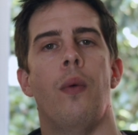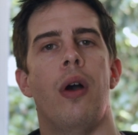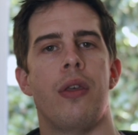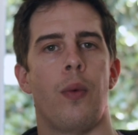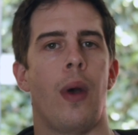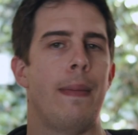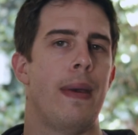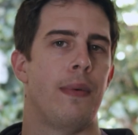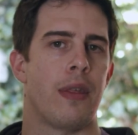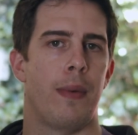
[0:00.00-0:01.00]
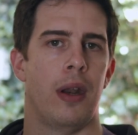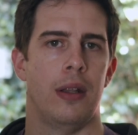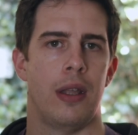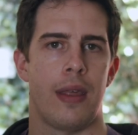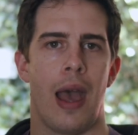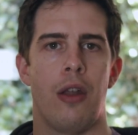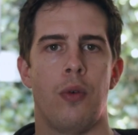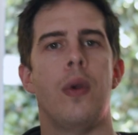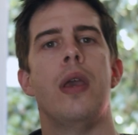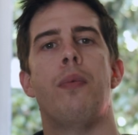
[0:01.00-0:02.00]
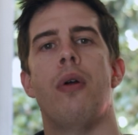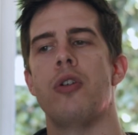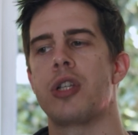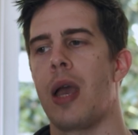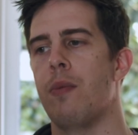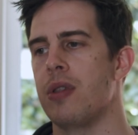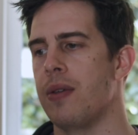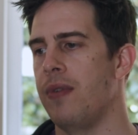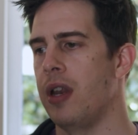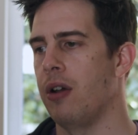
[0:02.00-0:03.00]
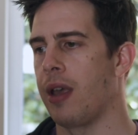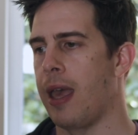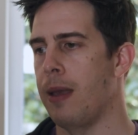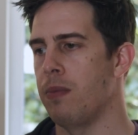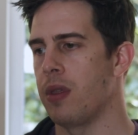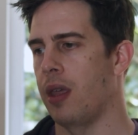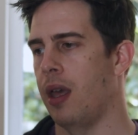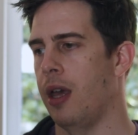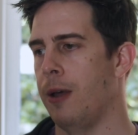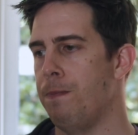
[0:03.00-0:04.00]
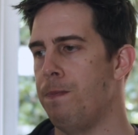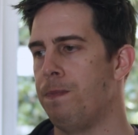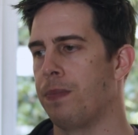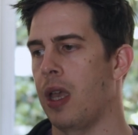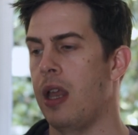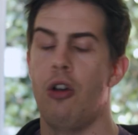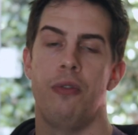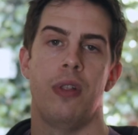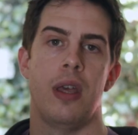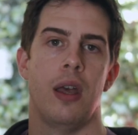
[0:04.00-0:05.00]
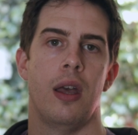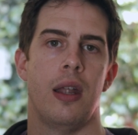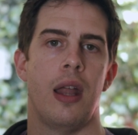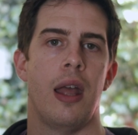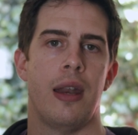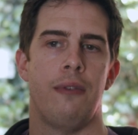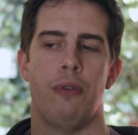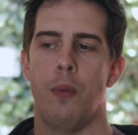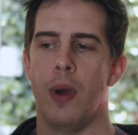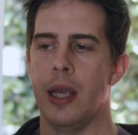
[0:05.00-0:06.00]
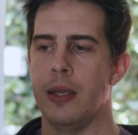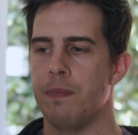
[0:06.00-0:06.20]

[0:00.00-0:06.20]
what is the white paper spin on this? How do we approach cameras in video games? And hopefully a different way.